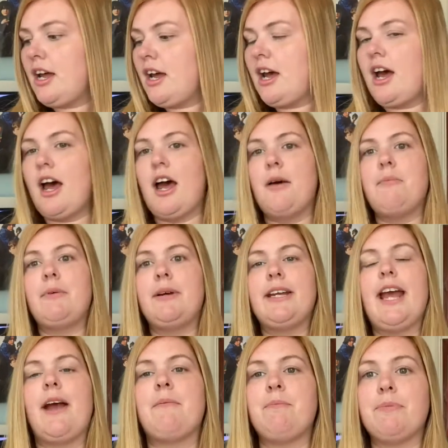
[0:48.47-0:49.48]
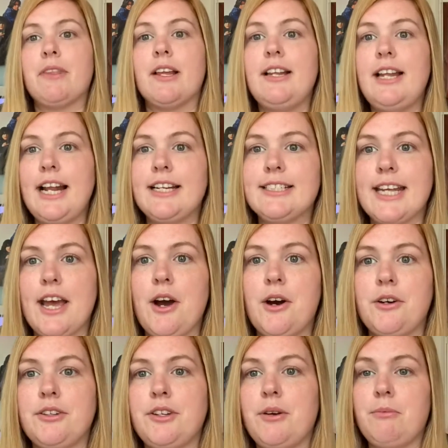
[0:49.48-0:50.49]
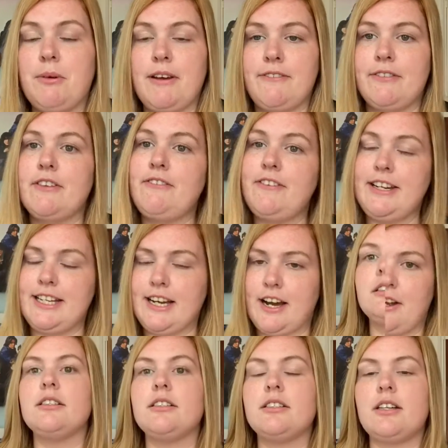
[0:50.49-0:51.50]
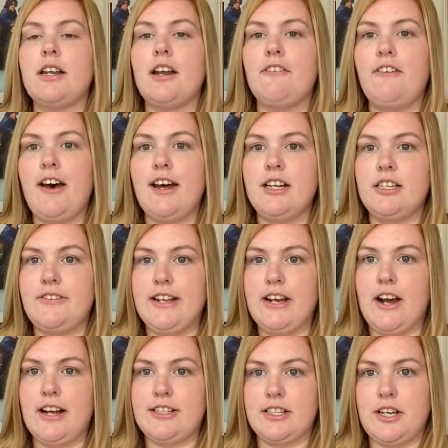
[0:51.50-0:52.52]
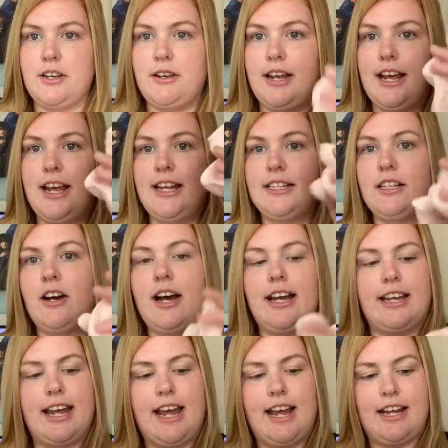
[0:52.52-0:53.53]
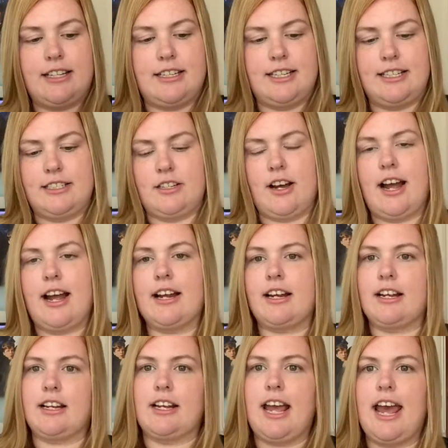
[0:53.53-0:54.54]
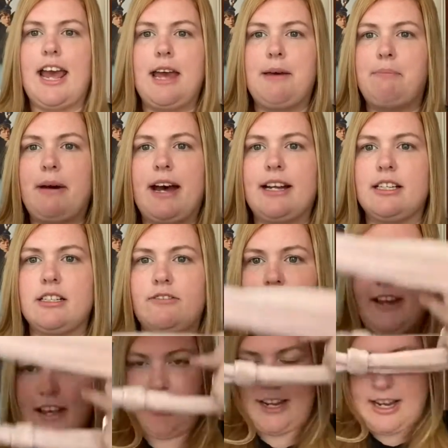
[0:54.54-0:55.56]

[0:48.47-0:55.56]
But yeah, let's get on with the video. So the first thing I do is I get this like hairband thing